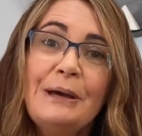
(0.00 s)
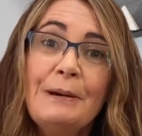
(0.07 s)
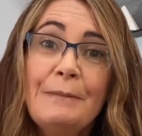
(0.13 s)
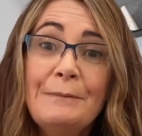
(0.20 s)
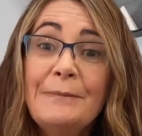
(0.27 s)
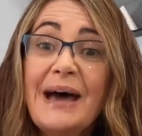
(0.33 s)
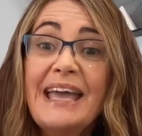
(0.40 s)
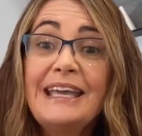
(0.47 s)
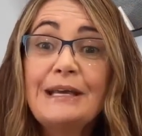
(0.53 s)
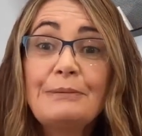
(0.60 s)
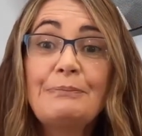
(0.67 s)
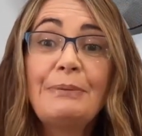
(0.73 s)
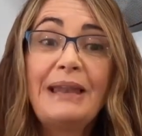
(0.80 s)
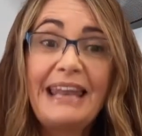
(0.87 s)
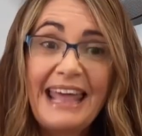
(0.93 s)
make
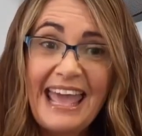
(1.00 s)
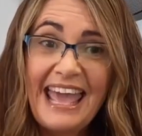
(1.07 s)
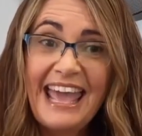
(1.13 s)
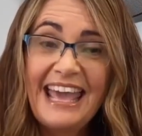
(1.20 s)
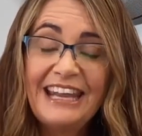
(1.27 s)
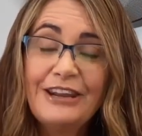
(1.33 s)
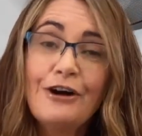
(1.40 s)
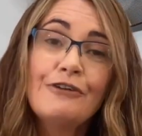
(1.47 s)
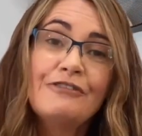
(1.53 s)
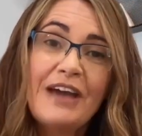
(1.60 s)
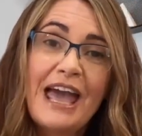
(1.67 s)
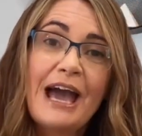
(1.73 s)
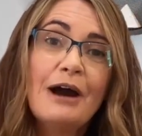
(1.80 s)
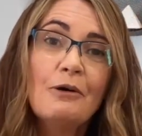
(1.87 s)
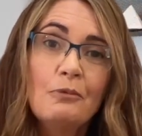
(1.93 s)
a plan of
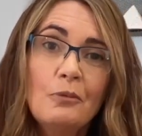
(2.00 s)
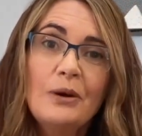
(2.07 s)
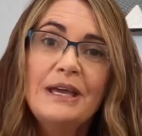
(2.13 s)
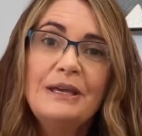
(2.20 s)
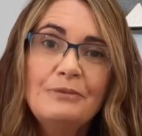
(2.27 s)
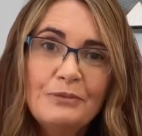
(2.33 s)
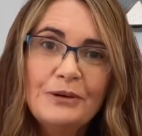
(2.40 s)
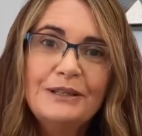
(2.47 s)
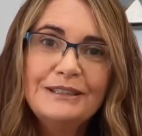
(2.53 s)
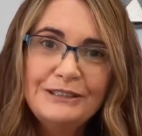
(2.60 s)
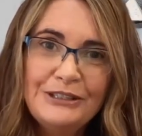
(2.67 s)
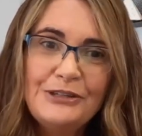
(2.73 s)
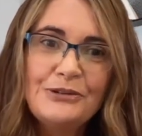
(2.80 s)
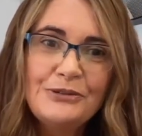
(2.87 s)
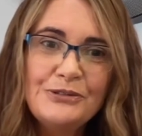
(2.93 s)
how we will
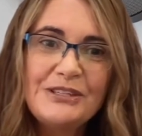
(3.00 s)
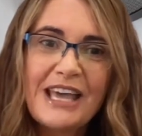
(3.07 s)
use